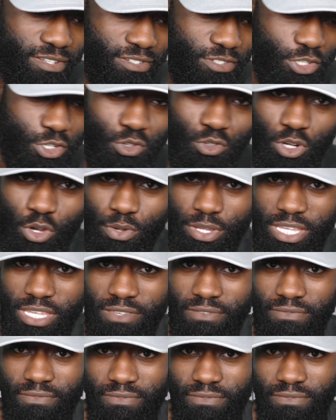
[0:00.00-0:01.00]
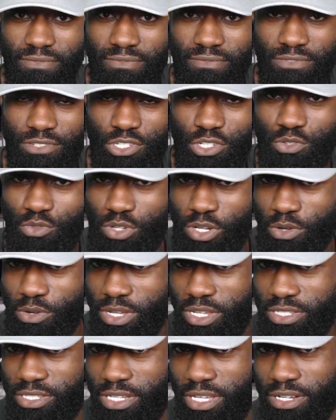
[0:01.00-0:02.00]
Do you know Yve? Do you know
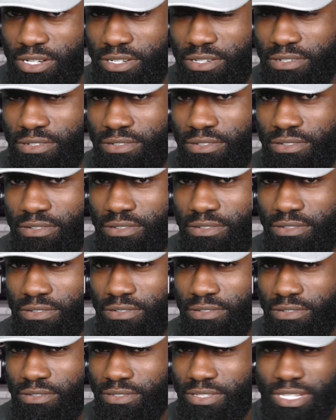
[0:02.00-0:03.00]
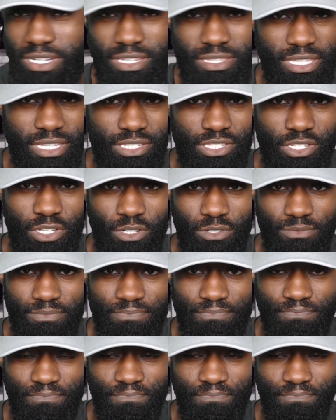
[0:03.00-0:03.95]
her son? Didn't think so.